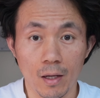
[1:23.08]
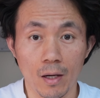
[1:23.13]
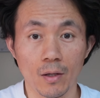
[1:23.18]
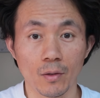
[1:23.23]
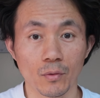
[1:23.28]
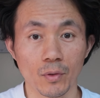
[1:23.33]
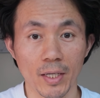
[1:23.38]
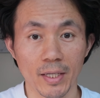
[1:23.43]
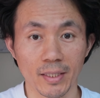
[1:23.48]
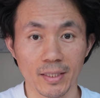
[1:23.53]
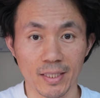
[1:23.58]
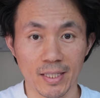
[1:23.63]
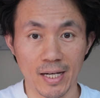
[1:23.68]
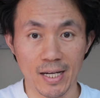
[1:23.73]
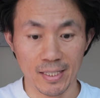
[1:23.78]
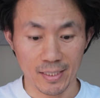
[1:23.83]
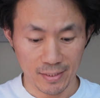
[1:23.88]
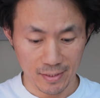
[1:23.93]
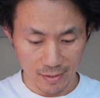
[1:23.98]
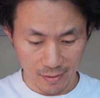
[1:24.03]
All right,
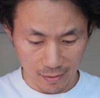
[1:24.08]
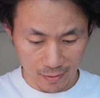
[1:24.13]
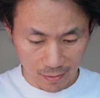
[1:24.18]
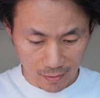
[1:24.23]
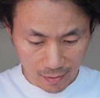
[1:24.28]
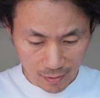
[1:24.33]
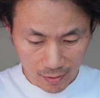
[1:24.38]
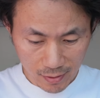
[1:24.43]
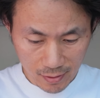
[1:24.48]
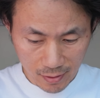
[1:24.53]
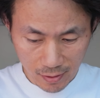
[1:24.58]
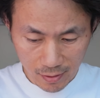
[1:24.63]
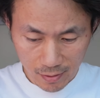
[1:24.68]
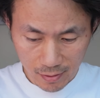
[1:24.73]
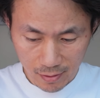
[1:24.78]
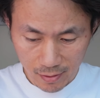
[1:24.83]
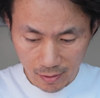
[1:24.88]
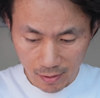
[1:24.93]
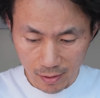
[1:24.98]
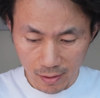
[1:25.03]
guys, this
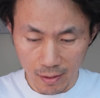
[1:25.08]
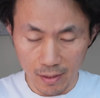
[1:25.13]
is